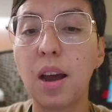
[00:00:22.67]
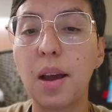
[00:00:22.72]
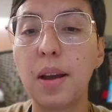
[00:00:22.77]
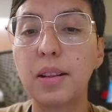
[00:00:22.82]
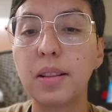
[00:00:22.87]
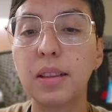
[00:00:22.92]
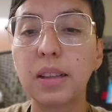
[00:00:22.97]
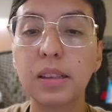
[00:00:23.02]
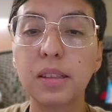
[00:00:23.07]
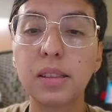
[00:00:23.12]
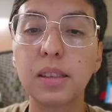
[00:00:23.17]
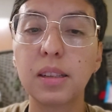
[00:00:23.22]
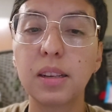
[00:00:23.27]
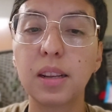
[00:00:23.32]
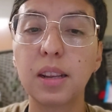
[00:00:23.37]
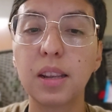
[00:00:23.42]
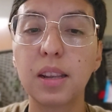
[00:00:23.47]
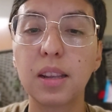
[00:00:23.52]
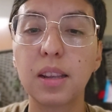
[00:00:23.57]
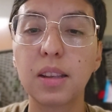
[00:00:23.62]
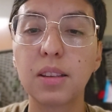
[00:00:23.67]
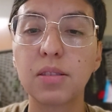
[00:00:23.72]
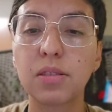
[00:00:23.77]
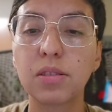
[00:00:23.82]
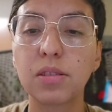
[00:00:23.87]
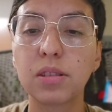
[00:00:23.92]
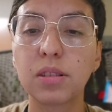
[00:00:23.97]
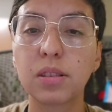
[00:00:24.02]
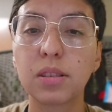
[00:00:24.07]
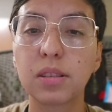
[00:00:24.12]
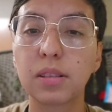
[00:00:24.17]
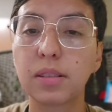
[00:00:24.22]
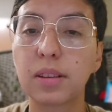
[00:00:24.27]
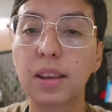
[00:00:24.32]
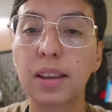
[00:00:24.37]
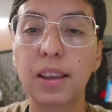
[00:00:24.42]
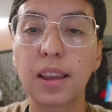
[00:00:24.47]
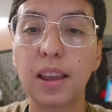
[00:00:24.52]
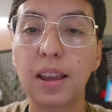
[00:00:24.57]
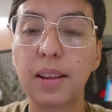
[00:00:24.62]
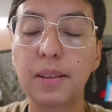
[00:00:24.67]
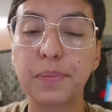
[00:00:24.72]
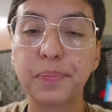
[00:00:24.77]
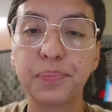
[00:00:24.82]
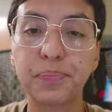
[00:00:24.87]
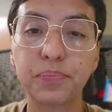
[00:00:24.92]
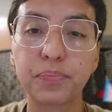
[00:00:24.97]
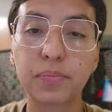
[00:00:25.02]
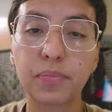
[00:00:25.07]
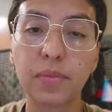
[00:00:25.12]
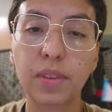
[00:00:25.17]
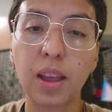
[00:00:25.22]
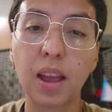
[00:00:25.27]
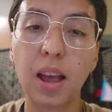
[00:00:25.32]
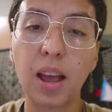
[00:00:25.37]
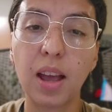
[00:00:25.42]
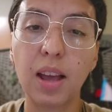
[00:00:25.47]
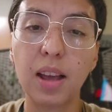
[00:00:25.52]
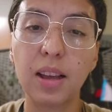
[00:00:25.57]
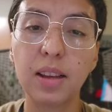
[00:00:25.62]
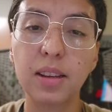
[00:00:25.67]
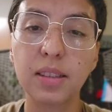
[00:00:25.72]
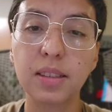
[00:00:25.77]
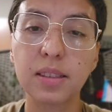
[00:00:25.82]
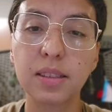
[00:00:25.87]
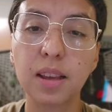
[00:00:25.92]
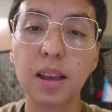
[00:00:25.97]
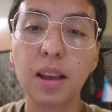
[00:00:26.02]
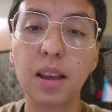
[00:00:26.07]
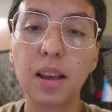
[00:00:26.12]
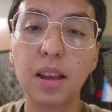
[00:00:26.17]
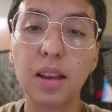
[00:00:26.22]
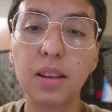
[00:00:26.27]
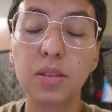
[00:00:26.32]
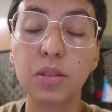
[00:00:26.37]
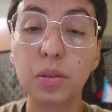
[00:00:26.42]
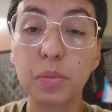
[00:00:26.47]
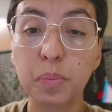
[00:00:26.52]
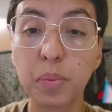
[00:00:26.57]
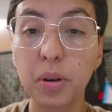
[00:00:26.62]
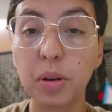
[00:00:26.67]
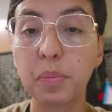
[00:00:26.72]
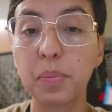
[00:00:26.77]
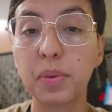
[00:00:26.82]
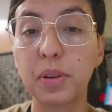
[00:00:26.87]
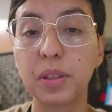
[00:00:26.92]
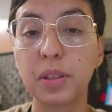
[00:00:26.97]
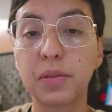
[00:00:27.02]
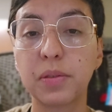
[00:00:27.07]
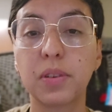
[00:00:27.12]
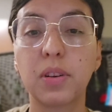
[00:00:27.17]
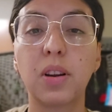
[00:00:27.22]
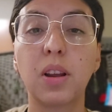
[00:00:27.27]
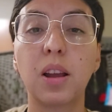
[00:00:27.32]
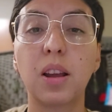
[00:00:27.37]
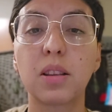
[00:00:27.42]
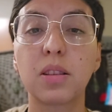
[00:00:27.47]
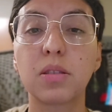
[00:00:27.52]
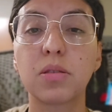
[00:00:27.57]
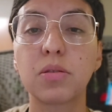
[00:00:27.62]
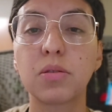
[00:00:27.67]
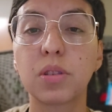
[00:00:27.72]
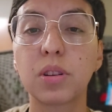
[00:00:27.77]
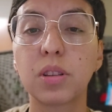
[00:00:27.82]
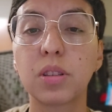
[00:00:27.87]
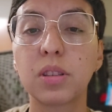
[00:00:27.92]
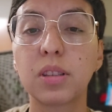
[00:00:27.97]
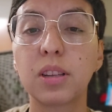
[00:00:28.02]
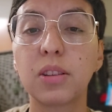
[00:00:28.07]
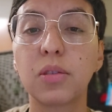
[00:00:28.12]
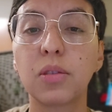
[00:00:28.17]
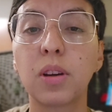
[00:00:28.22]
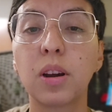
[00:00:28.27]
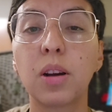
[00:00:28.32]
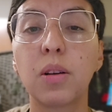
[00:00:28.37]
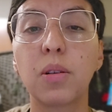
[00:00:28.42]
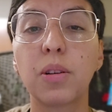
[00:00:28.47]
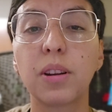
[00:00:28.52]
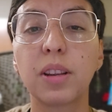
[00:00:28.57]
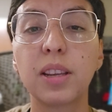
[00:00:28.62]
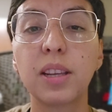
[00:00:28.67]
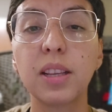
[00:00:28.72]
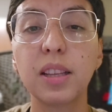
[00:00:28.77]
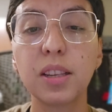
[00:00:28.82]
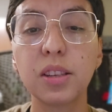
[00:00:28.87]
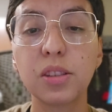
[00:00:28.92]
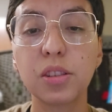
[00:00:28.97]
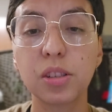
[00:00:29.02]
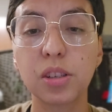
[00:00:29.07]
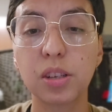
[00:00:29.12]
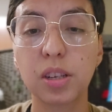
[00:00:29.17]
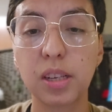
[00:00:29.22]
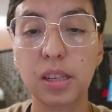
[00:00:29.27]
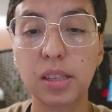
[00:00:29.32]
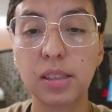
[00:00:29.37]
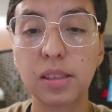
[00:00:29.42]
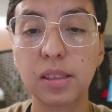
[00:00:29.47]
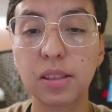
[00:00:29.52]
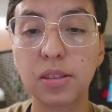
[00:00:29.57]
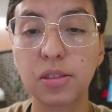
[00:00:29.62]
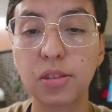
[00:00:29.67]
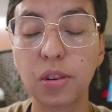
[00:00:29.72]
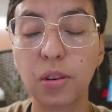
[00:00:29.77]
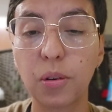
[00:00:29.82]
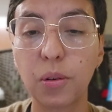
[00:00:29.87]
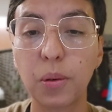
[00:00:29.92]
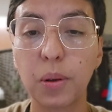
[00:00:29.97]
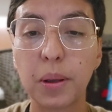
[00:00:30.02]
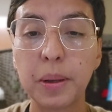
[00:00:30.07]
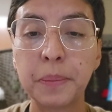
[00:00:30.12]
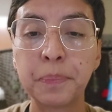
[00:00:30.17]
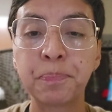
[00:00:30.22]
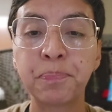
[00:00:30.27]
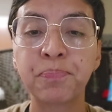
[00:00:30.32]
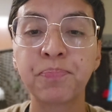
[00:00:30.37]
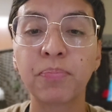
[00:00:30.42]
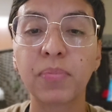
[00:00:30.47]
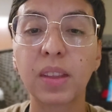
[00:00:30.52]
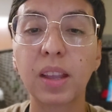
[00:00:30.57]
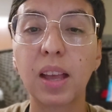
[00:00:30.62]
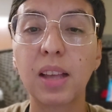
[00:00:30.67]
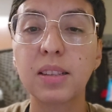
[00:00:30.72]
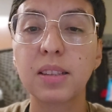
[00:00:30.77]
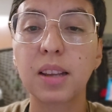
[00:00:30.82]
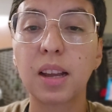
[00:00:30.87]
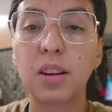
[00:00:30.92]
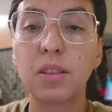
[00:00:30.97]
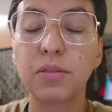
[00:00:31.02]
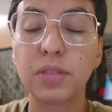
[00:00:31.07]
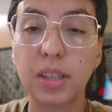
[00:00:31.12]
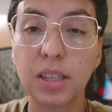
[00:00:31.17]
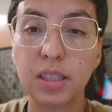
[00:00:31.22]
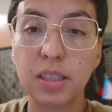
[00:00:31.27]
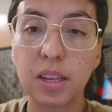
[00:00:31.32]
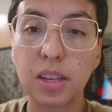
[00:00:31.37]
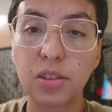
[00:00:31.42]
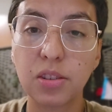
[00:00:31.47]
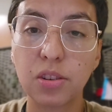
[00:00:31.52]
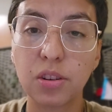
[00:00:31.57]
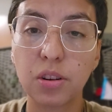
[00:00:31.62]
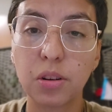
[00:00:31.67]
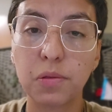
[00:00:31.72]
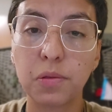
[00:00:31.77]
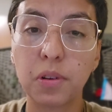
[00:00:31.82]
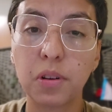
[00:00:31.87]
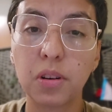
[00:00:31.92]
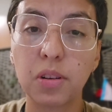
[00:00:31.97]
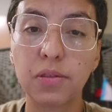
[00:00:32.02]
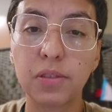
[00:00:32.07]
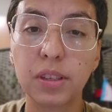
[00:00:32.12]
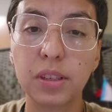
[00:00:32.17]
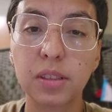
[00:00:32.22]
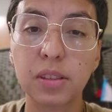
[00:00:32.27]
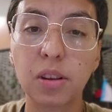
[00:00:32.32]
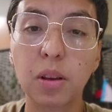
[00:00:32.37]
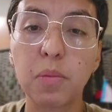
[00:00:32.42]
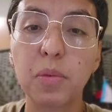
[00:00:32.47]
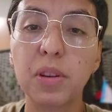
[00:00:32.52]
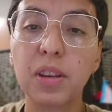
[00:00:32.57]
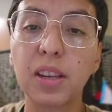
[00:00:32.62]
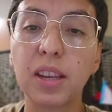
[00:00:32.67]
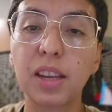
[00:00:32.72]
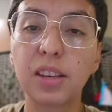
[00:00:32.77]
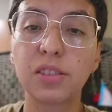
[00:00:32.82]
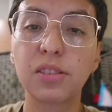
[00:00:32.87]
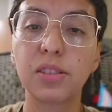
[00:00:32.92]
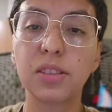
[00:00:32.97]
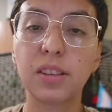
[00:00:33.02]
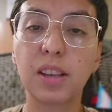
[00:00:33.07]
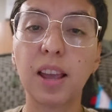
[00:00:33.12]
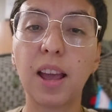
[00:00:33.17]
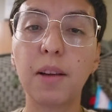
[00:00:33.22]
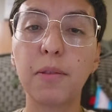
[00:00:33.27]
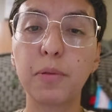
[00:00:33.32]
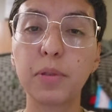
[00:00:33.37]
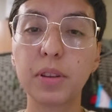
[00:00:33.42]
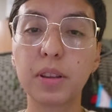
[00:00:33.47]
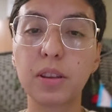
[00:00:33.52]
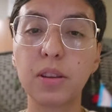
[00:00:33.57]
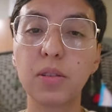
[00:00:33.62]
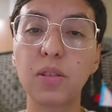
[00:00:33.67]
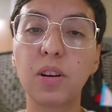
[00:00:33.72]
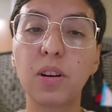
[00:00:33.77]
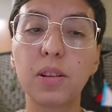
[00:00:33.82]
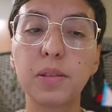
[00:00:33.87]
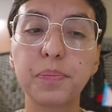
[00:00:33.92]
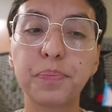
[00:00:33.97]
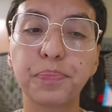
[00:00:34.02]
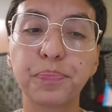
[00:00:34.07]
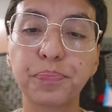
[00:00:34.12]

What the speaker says: listening, it just again has a good purpose for us to continue our healing journeys. And so that's kind of the intention of all of these communications I have with you all.